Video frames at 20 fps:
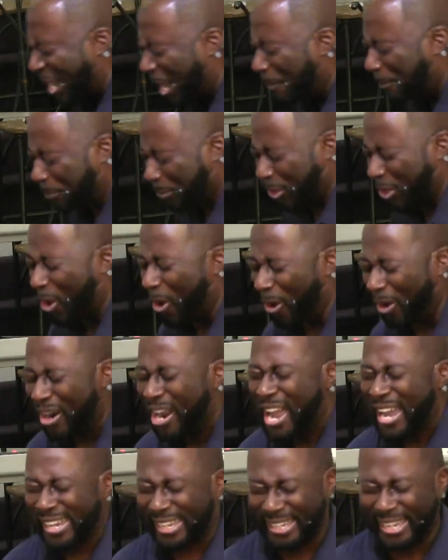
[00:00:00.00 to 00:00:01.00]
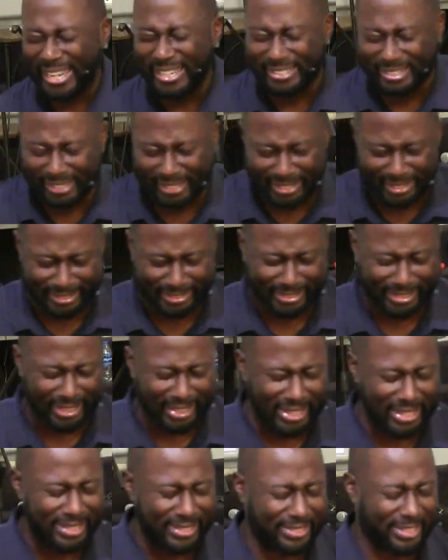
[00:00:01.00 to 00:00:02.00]
up your kidney
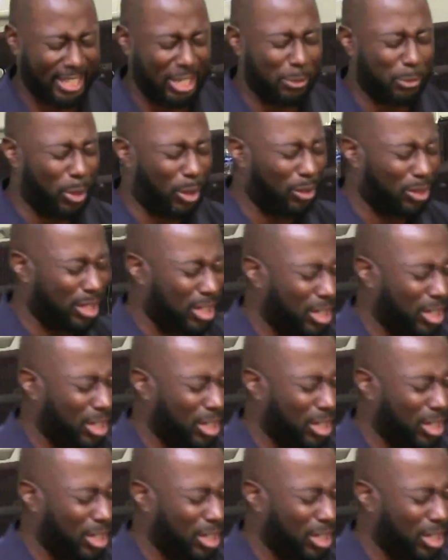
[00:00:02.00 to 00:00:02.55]
disease. He will